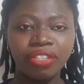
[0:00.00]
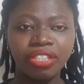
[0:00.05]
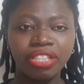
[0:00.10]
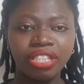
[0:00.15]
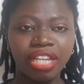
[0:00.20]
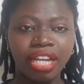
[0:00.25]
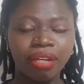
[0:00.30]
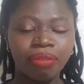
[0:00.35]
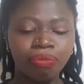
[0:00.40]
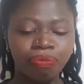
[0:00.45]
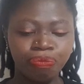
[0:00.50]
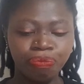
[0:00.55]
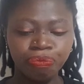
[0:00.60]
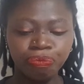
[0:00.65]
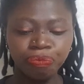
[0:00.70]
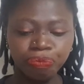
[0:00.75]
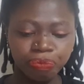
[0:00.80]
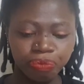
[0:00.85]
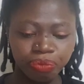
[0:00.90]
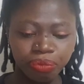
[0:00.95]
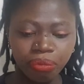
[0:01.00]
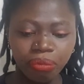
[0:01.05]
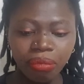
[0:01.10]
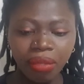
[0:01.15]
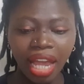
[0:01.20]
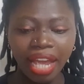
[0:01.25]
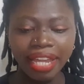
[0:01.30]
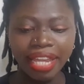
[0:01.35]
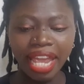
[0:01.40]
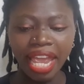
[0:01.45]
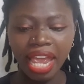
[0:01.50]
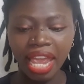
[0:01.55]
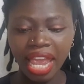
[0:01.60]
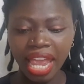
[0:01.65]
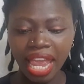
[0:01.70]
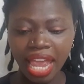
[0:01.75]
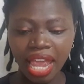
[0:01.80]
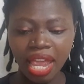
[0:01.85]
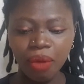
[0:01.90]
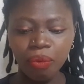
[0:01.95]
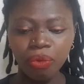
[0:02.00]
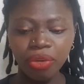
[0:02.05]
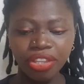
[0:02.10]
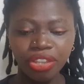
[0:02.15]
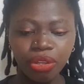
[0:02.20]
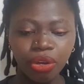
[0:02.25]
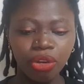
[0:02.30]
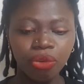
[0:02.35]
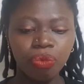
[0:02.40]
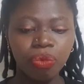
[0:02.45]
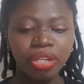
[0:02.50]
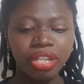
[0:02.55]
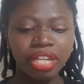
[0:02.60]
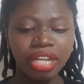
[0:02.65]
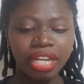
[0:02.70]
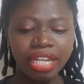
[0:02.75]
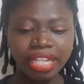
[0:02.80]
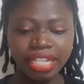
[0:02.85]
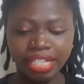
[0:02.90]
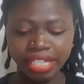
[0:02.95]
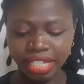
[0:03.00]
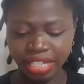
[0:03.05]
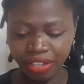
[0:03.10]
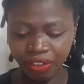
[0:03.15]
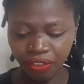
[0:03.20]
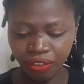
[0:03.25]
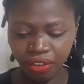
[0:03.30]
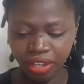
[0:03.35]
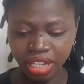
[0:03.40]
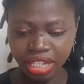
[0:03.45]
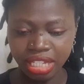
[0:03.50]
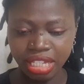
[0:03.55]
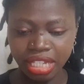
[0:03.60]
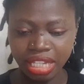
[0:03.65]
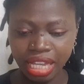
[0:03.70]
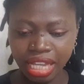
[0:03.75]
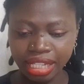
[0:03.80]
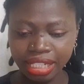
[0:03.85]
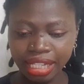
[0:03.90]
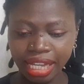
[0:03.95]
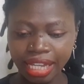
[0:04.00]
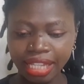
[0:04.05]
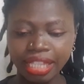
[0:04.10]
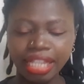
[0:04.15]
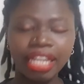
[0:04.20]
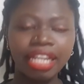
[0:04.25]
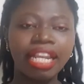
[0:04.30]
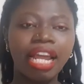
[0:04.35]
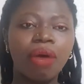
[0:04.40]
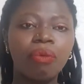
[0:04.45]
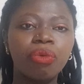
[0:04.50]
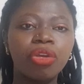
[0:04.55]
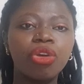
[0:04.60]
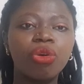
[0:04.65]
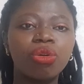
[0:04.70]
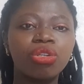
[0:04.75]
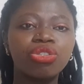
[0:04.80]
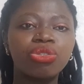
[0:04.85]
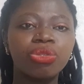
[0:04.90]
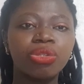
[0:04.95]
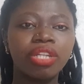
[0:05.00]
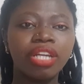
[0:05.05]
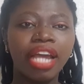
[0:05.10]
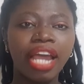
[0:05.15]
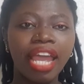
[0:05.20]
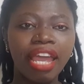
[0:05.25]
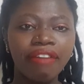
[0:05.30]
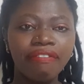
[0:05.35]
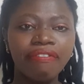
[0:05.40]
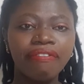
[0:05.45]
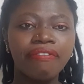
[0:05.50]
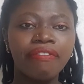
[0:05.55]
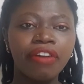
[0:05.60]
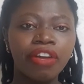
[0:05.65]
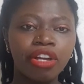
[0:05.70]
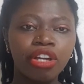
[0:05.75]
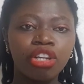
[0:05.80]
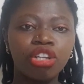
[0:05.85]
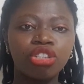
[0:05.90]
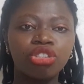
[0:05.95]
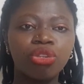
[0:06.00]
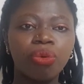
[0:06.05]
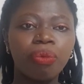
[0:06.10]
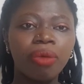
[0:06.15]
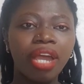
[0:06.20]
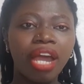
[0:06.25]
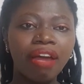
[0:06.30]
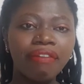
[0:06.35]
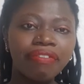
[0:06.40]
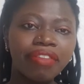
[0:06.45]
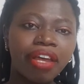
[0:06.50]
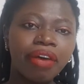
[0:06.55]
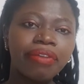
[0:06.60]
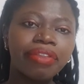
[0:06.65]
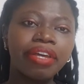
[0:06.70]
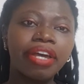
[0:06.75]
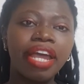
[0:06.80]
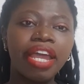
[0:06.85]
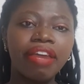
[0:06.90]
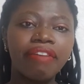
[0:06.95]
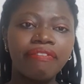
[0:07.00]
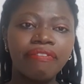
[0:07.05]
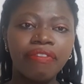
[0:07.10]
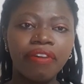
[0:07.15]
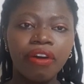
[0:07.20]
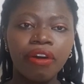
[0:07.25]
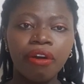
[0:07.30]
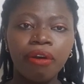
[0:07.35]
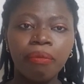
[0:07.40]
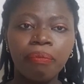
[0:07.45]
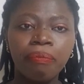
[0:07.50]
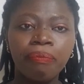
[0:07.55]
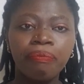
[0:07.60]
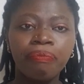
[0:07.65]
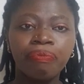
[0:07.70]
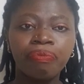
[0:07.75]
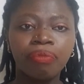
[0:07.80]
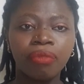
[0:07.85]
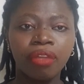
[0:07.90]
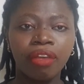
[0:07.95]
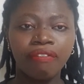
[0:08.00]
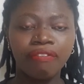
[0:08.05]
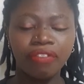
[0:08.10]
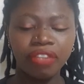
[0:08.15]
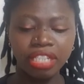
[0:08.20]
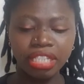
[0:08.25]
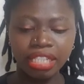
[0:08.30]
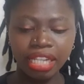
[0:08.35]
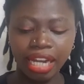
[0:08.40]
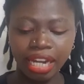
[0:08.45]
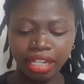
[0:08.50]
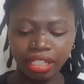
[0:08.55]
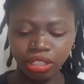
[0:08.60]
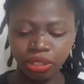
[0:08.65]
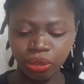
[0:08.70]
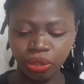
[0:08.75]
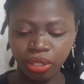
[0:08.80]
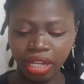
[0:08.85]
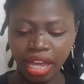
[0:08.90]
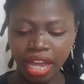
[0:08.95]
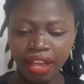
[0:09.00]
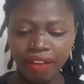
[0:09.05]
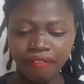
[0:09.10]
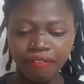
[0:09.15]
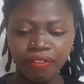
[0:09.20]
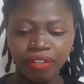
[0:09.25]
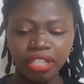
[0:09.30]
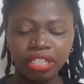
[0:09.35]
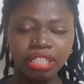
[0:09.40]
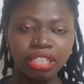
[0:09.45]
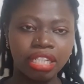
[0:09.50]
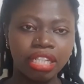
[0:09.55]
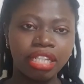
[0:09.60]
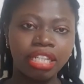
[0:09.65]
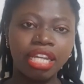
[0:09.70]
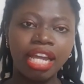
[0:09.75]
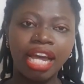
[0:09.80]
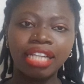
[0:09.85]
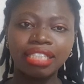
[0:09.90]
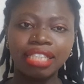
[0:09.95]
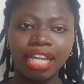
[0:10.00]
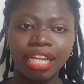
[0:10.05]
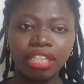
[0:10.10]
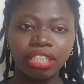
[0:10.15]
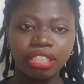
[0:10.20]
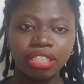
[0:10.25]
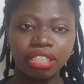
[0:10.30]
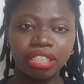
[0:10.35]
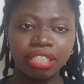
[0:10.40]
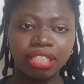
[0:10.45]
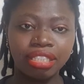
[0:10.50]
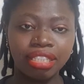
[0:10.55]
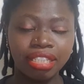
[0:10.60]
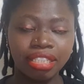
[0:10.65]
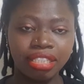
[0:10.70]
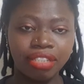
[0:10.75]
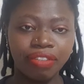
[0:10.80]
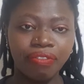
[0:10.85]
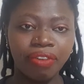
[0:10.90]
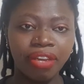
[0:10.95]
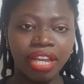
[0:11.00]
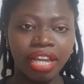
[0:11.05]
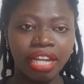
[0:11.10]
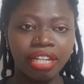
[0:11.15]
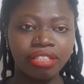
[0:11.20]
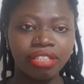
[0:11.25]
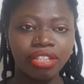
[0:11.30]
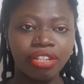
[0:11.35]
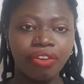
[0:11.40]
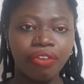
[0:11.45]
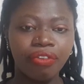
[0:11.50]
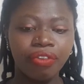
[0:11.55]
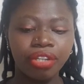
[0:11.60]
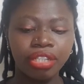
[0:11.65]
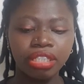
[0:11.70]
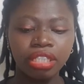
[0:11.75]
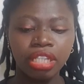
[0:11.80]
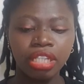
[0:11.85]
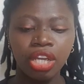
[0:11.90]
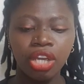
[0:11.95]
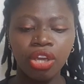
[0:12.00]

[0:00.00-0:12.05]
visa. Yay, we're done with the E series. Yes, I think now we go to the F. So we have now the F visa. So the F is, it has like 6 different categories.